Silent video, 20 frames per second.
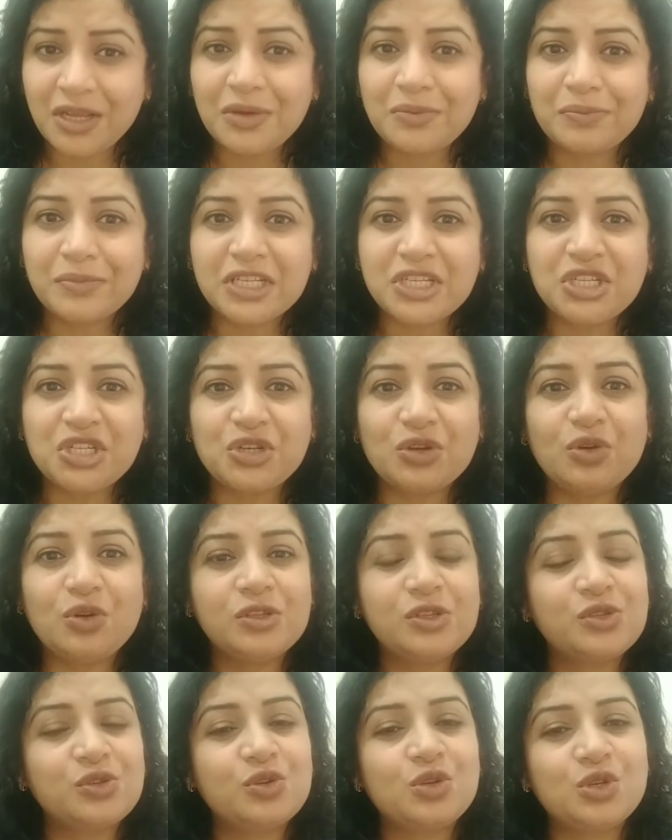but she
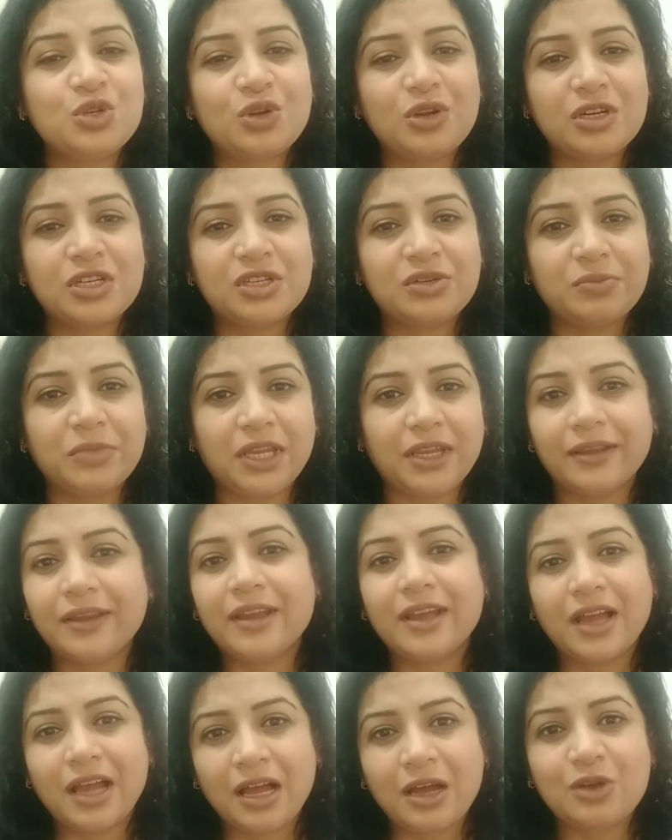also taught me
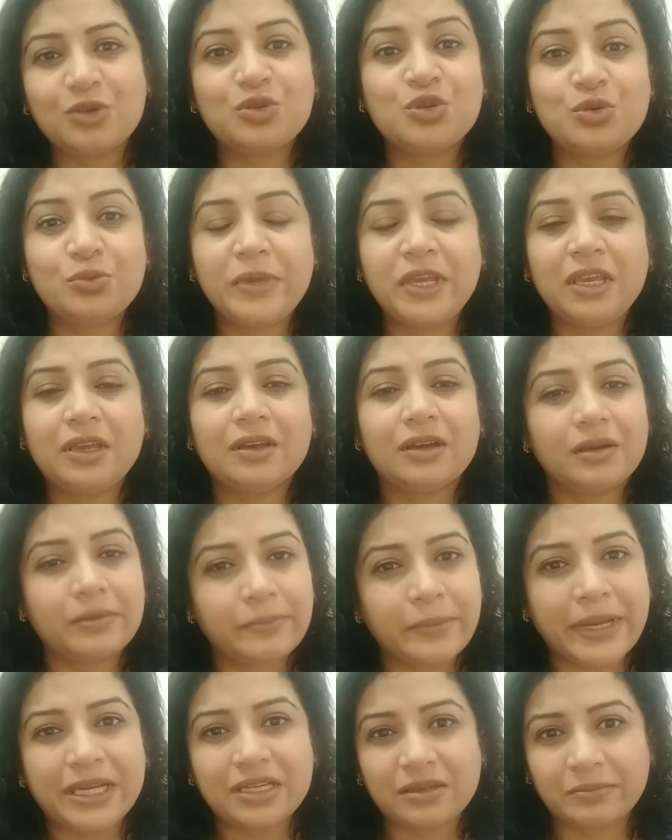how to be a
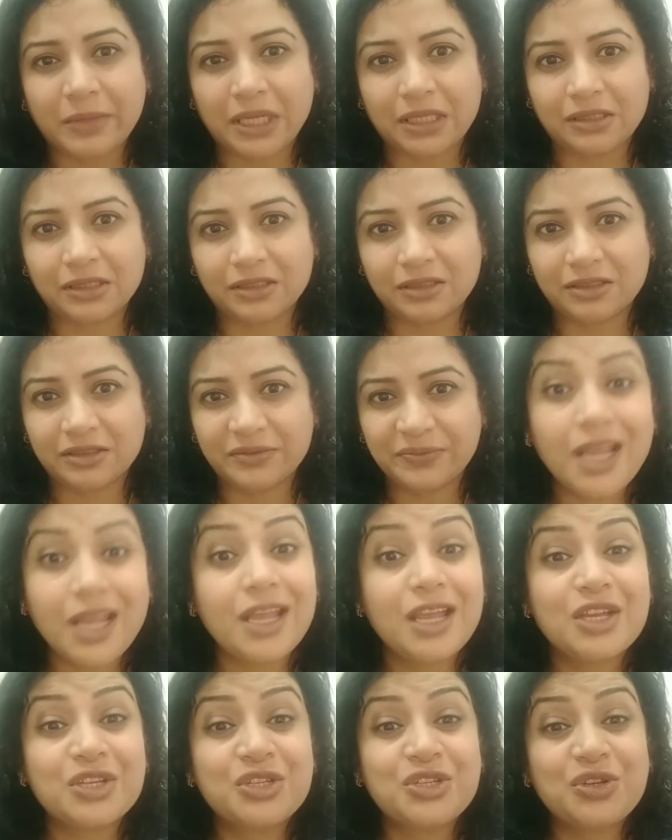better mother.
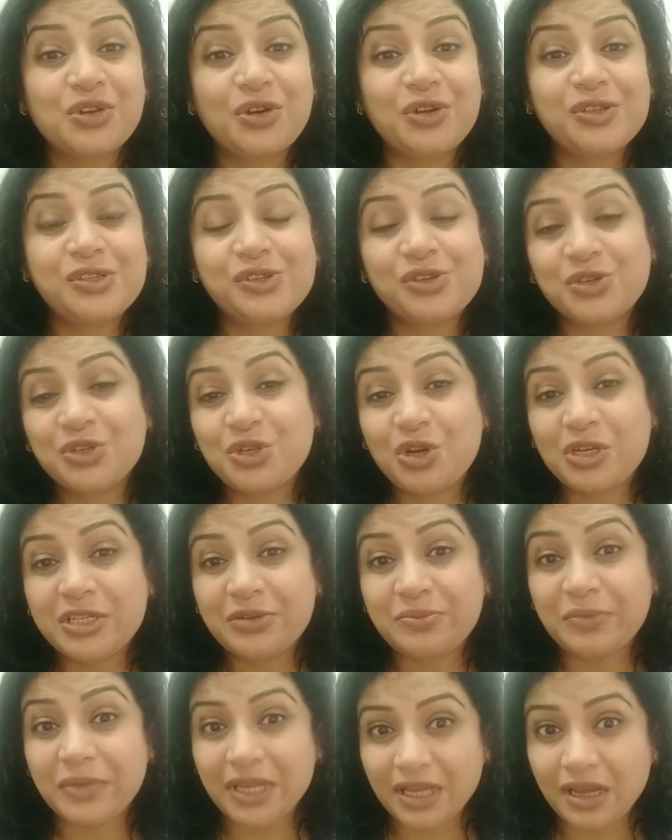She also
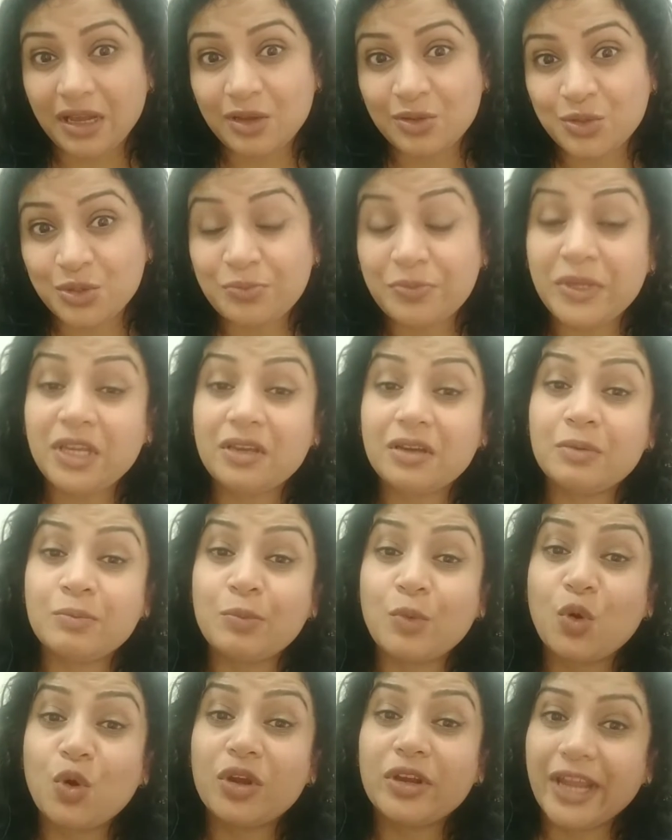taught me how to be a
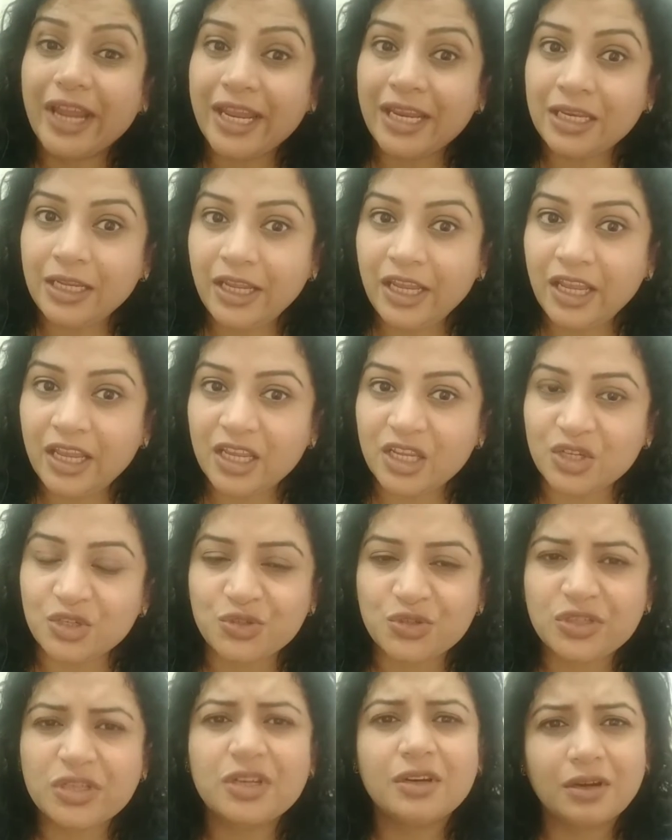more
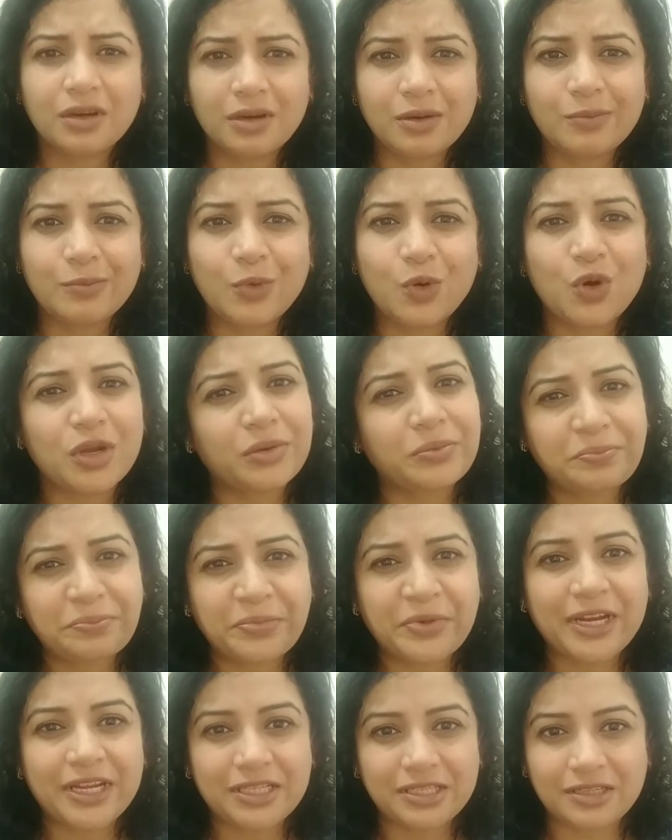engaged, a more
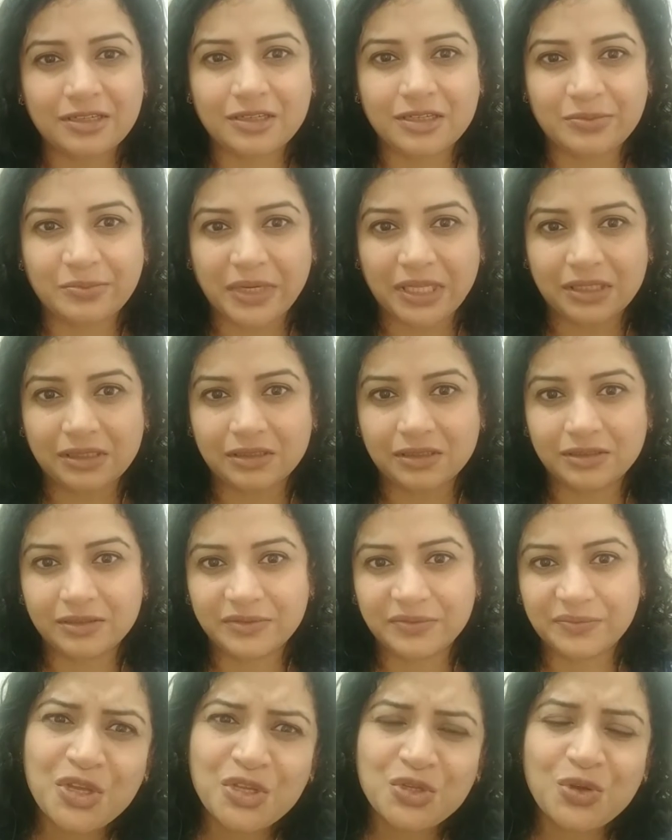present mother.
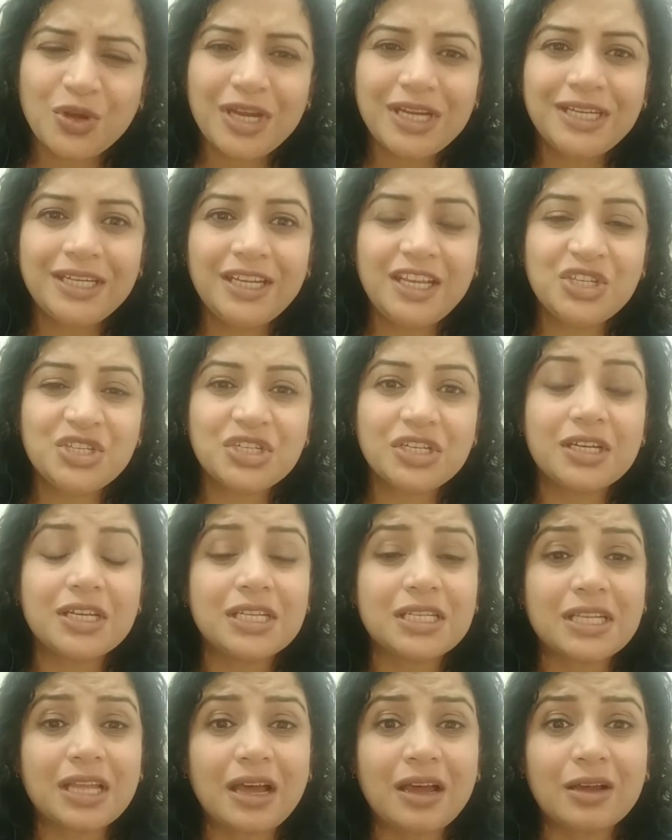So our
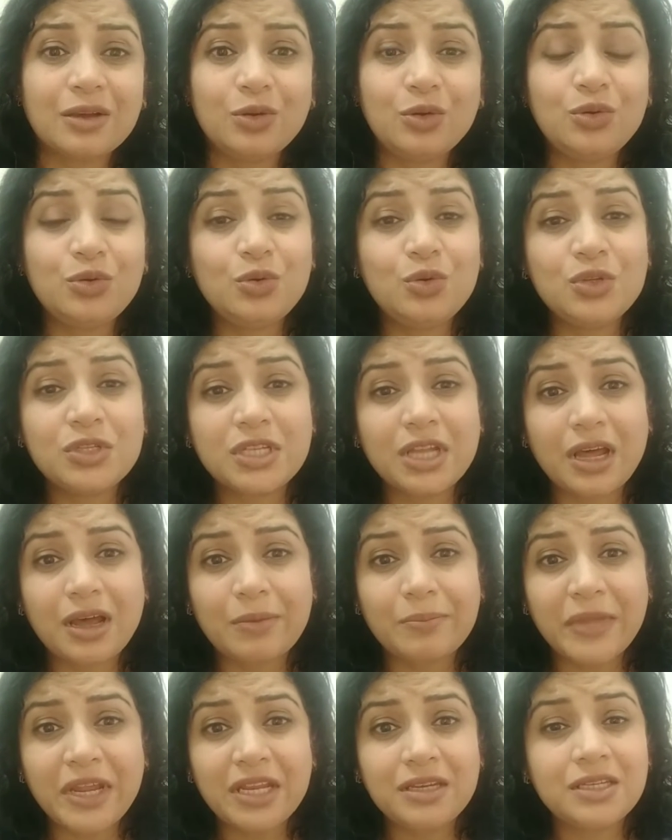teachers, our gurus,
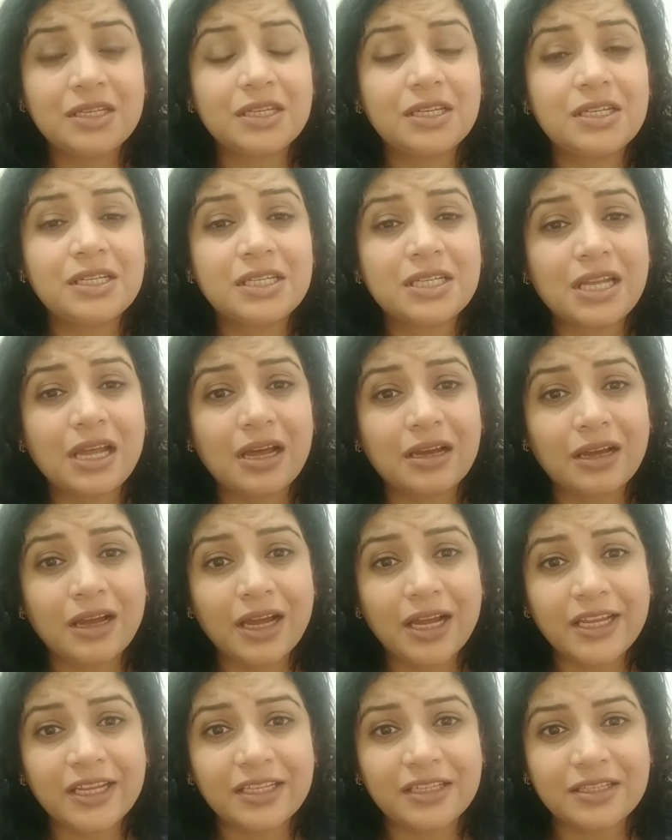our mentors, our
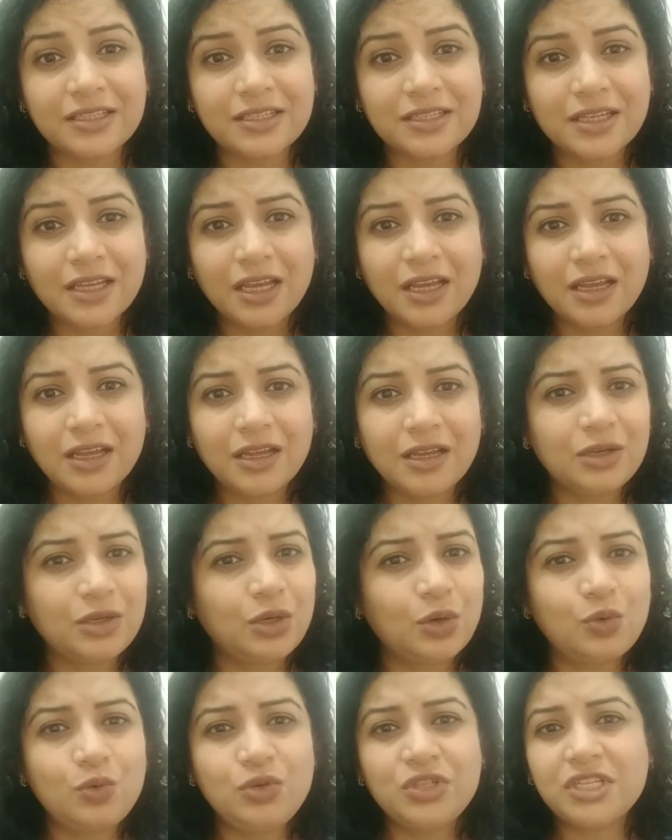guides
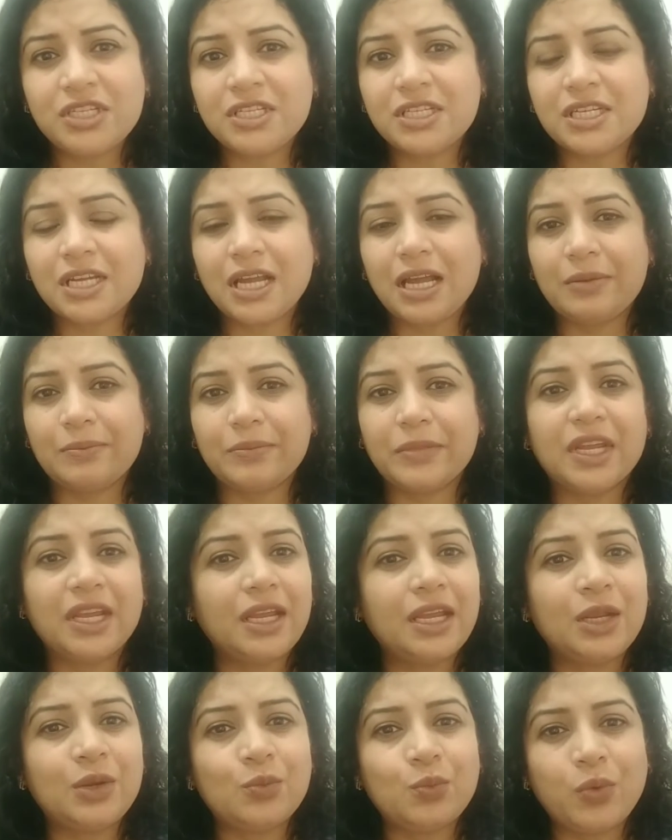don't just come
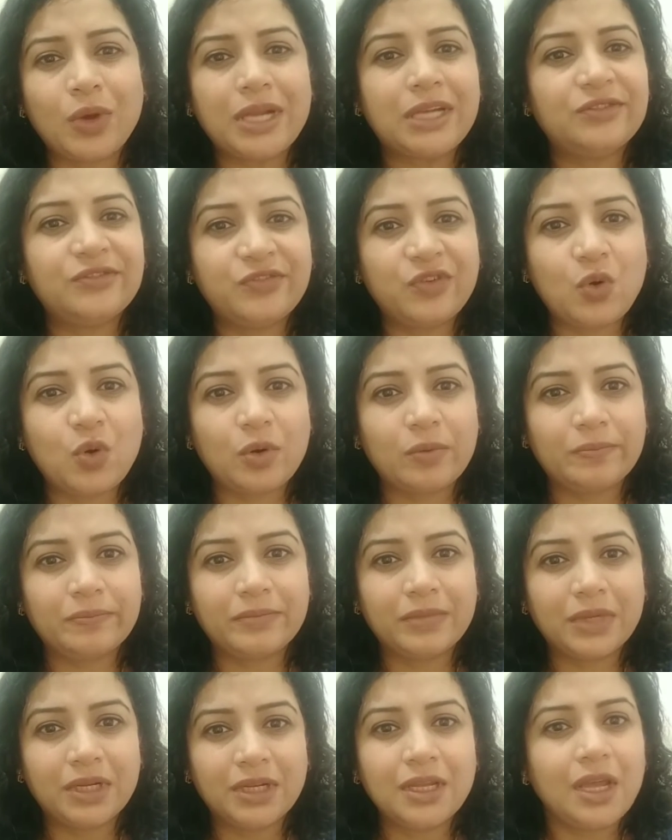in one form.